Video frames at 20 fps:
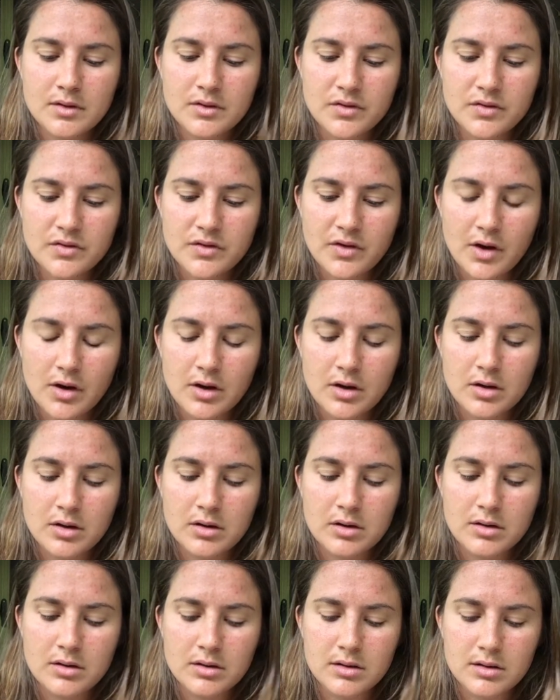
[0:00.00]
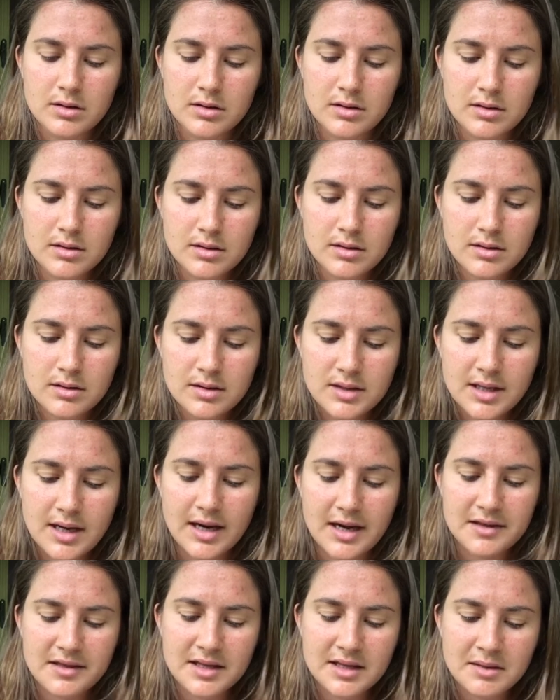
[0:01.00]
So yeah,
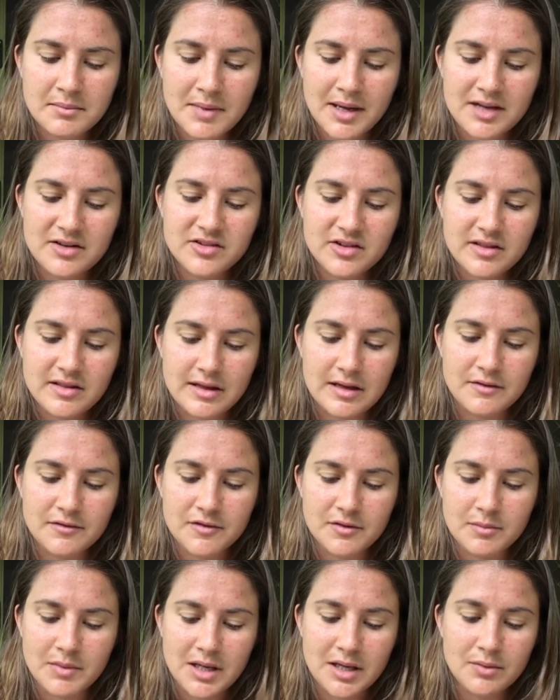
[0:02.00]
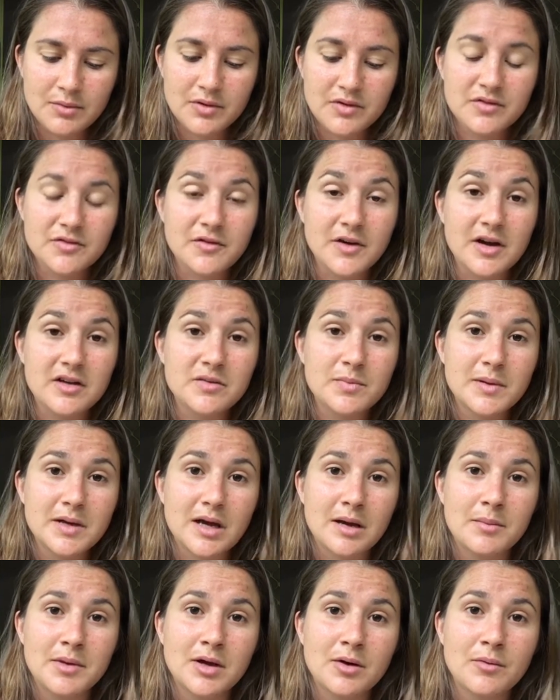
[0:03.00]
I think the major thing for me was first
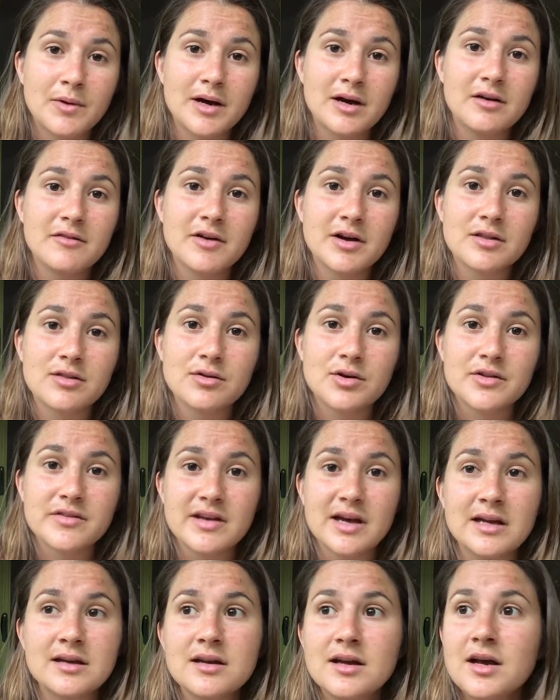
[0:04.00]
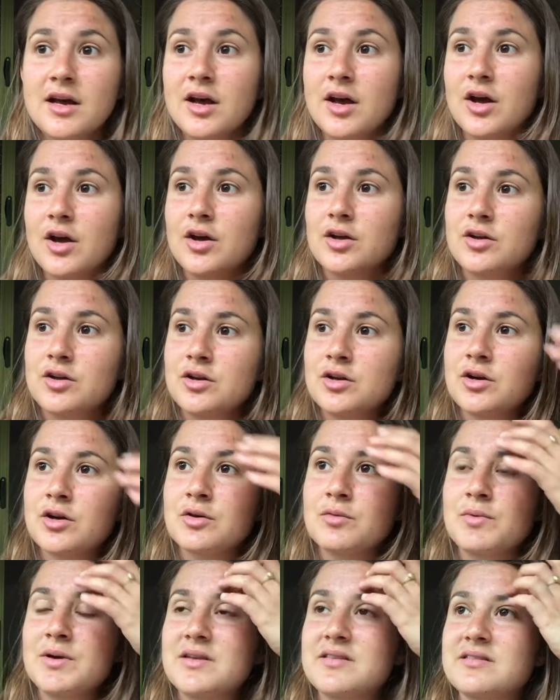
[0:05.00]
becoming aware of our thoughts. And
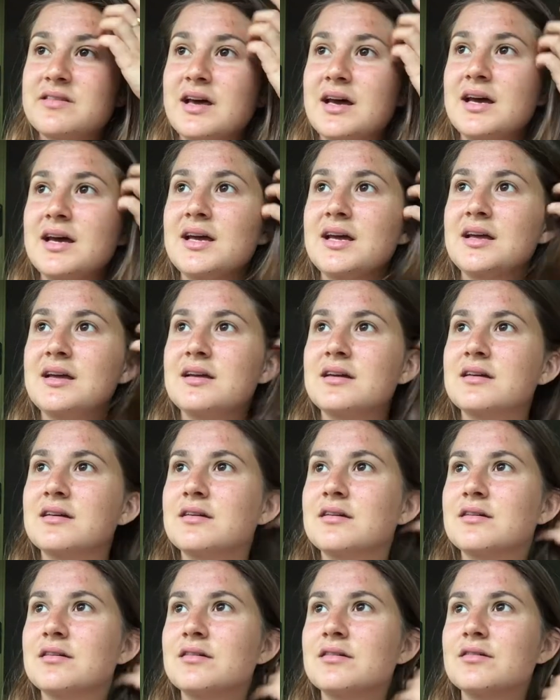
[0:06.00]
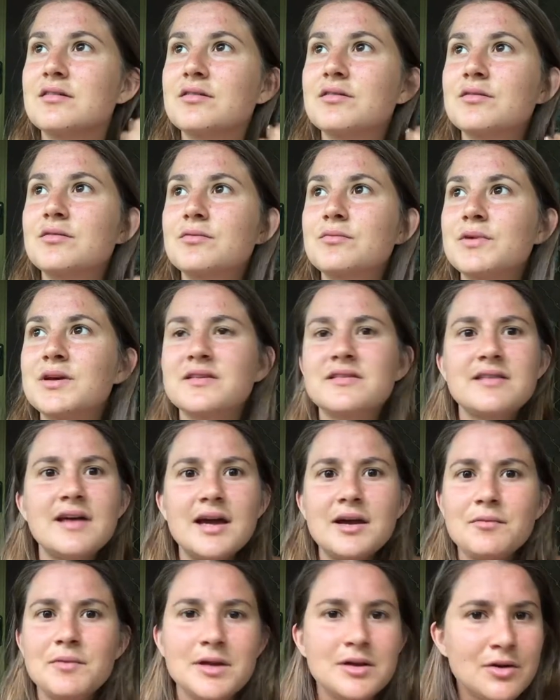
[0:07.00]
we say
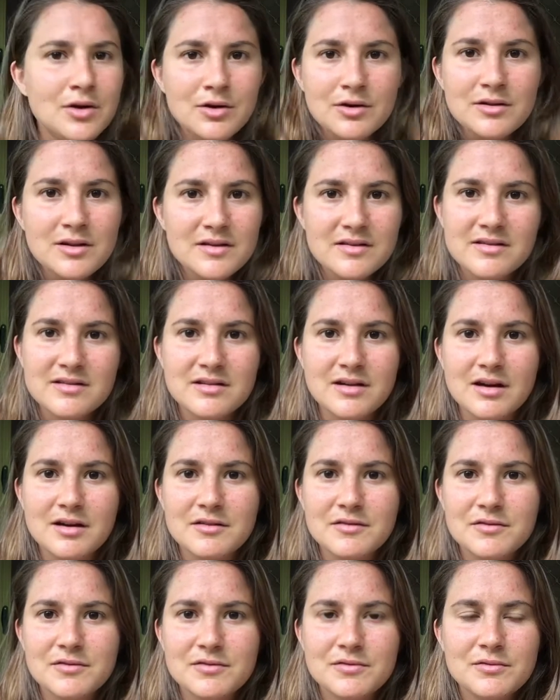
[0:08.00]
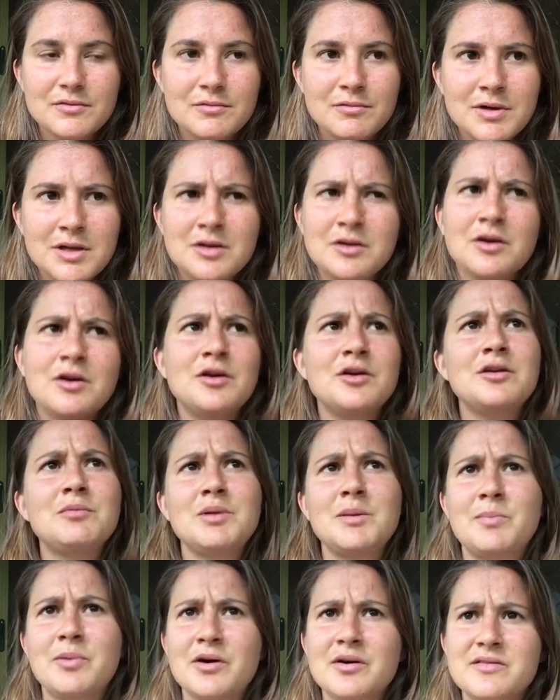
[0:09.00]
we know this stuff. We know to
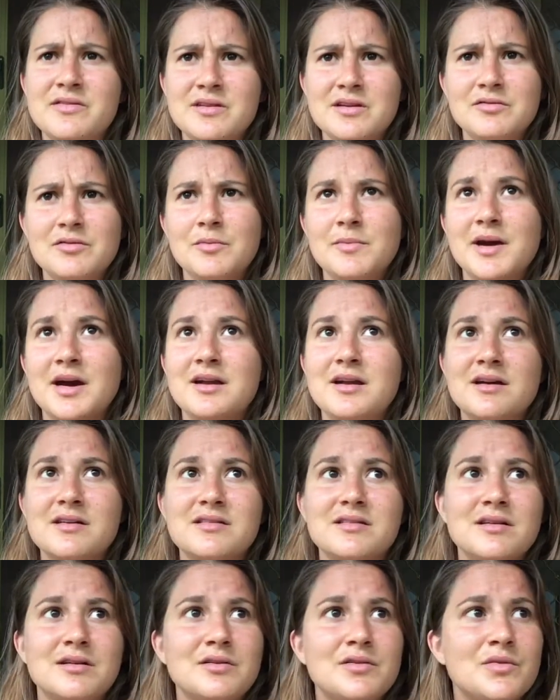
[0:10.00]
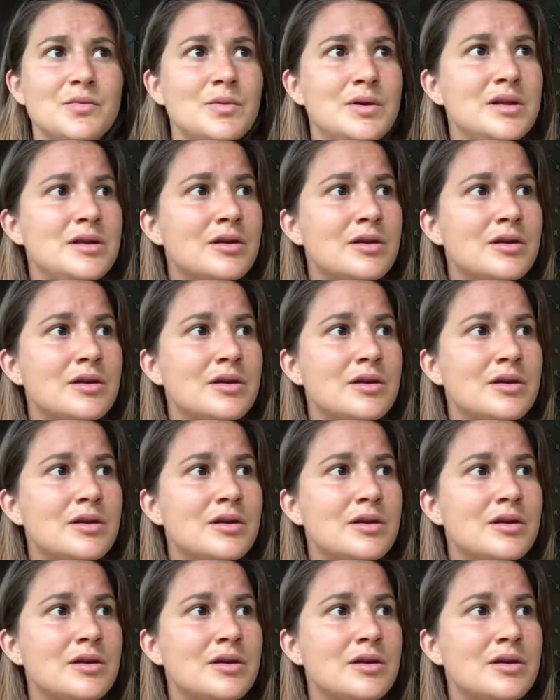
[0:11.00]
be positive about ourselves. We